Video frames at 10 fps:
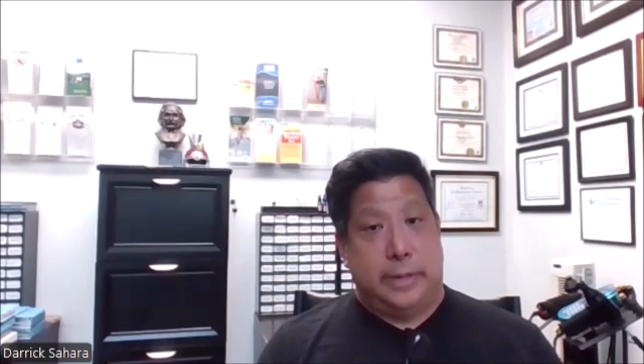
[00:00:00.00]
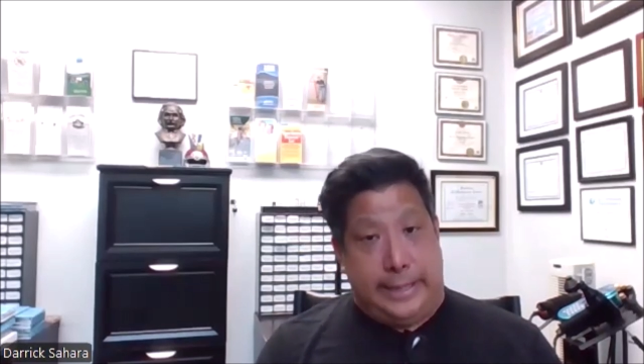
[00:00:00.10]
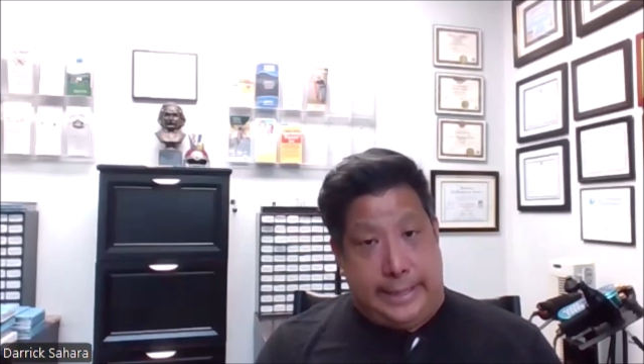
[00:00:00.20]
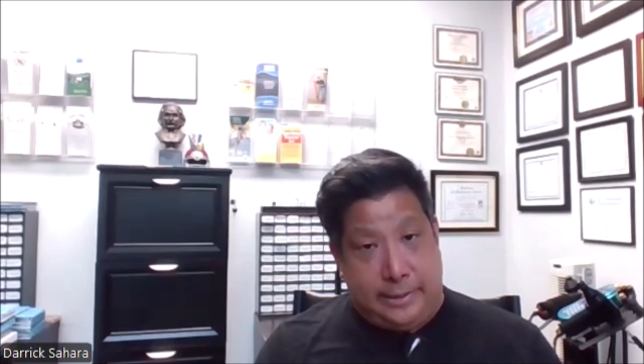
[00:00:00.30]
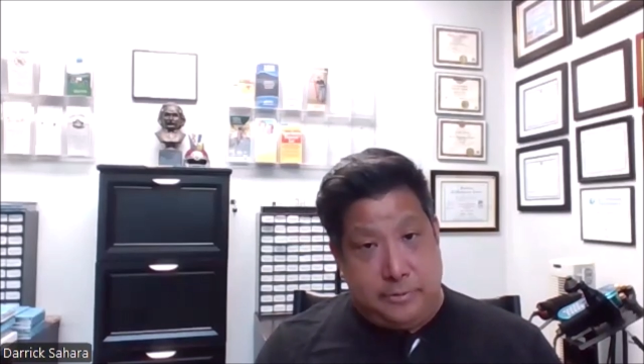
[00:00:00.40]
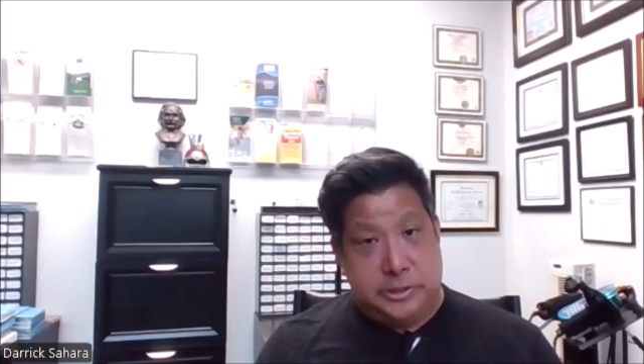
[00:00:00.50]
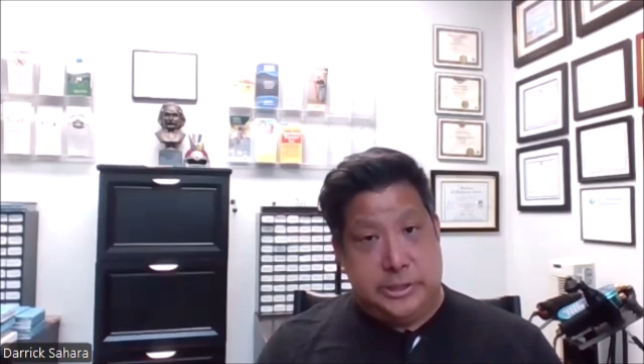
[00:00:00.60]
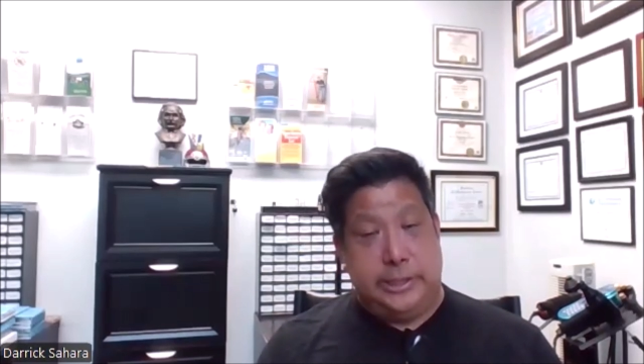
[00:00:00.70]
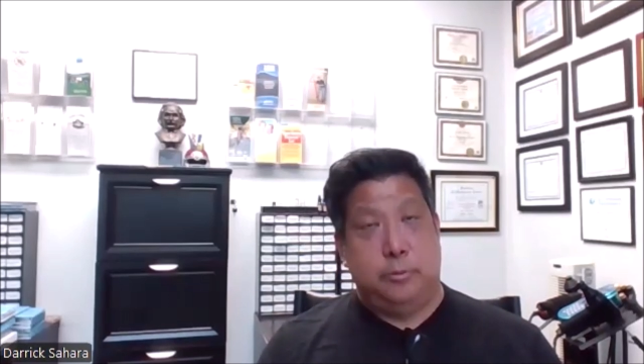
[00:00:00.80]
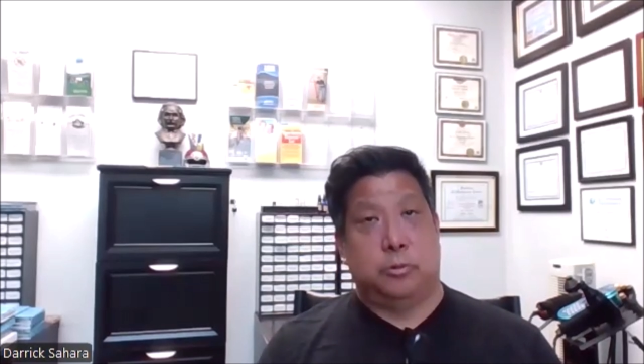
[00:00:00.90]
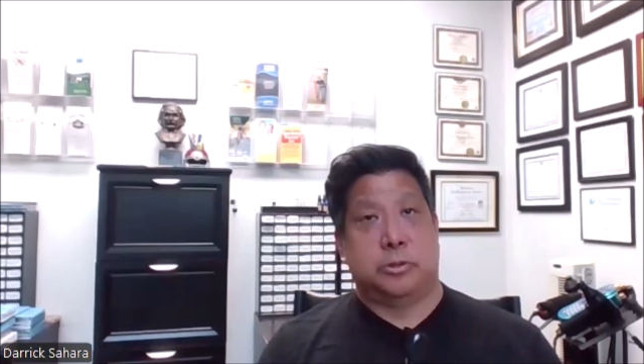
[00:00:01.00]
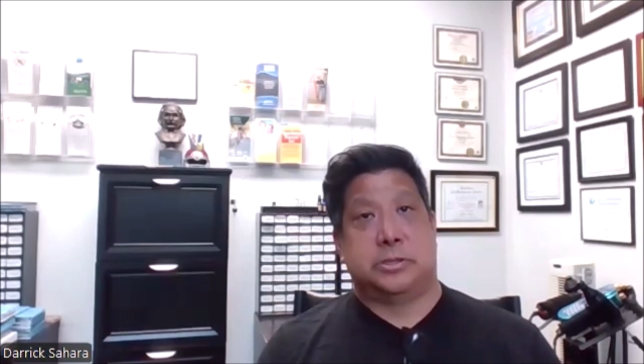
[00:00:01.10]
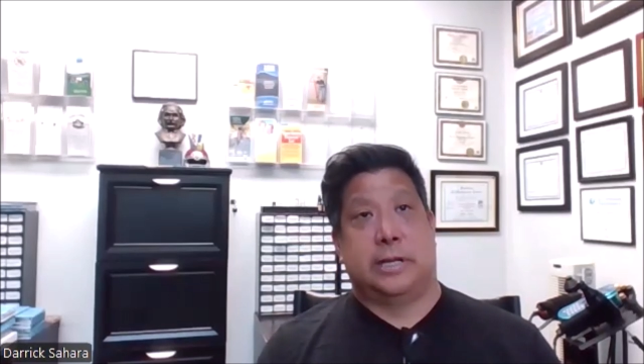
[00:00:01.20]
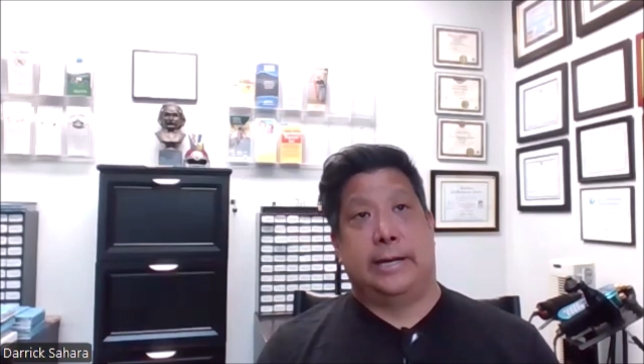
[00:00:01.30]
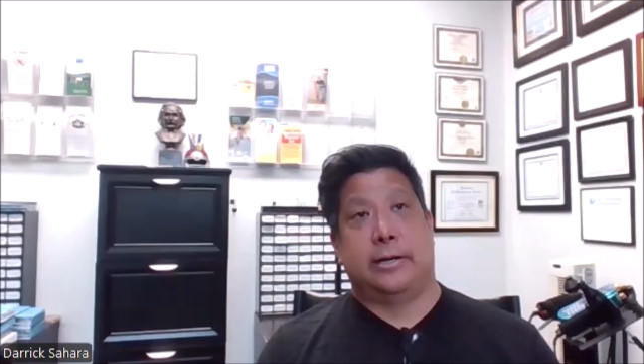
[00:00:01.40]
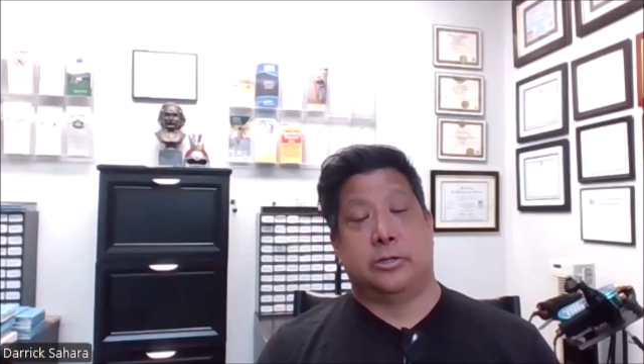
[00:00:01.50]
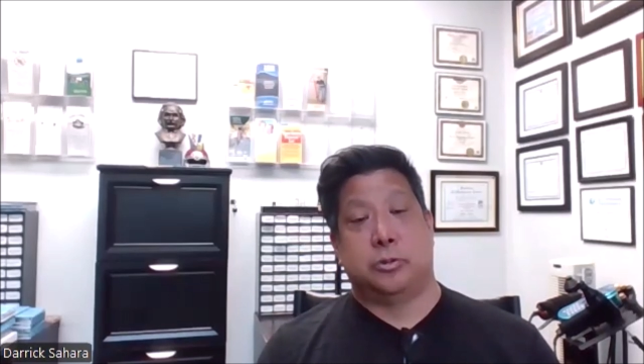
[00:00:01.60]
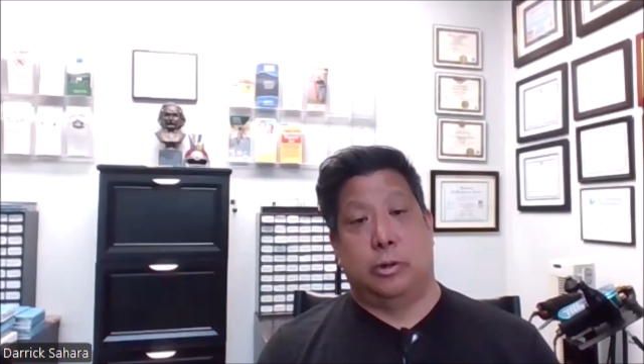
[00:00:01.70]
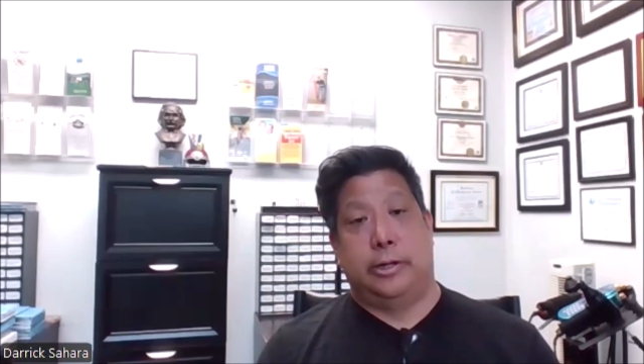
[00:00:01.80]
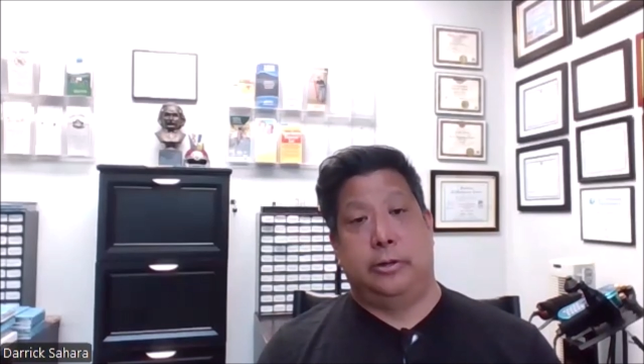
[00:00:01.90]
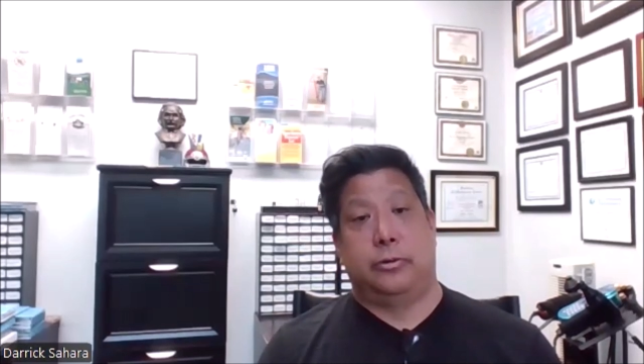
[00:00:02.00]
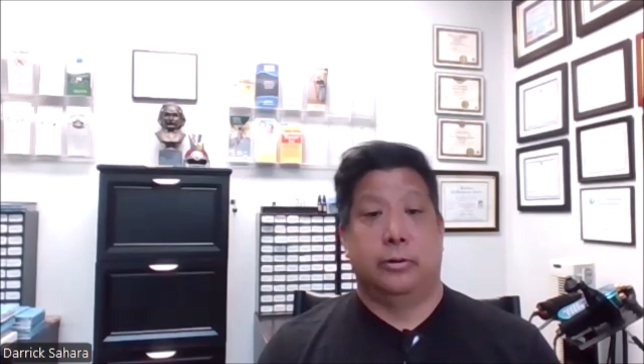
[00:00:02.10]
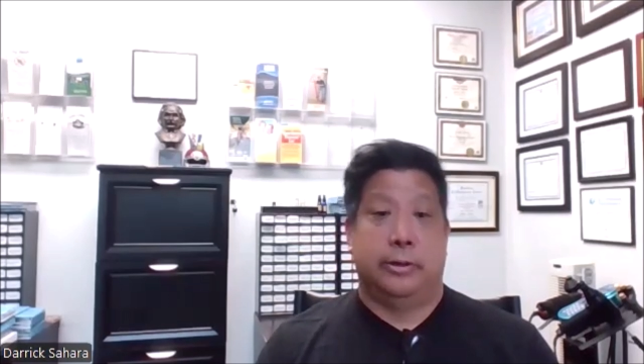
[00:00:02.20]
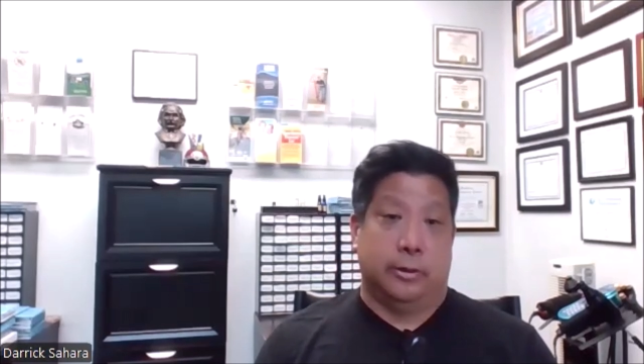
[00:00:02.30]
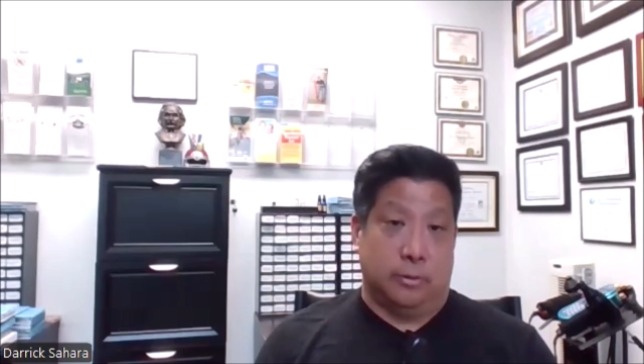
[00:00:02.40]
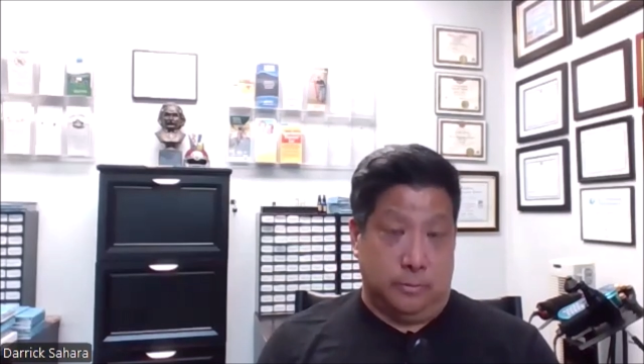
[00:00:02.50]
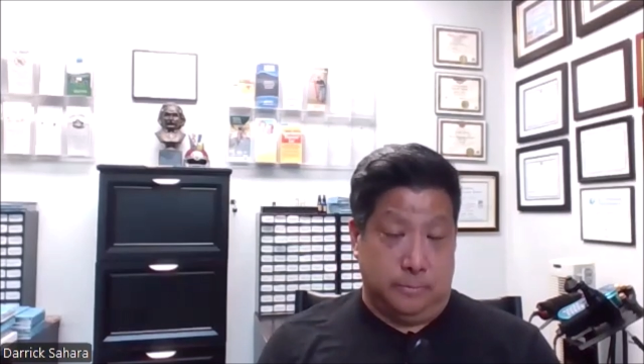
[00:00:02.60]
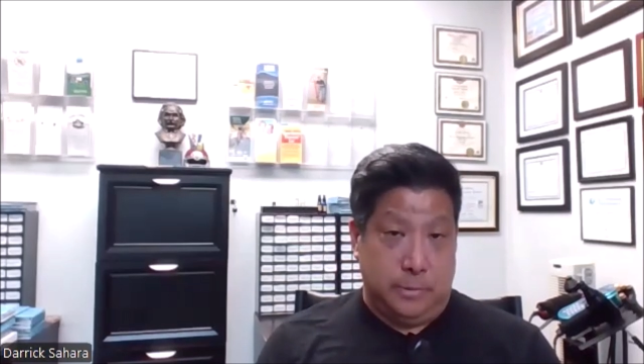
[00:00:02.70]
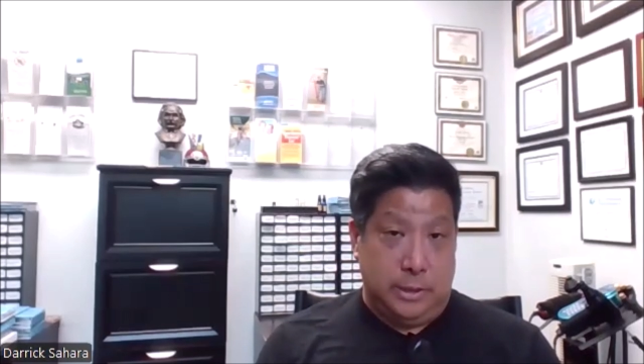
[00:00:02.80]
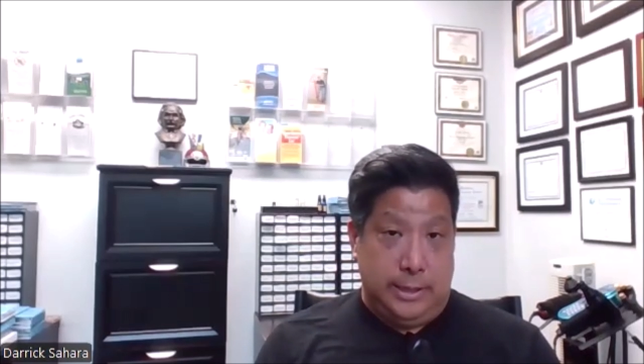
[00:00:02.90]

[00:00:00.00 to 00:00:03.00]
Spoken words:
my energy was like a 20, 30-year old.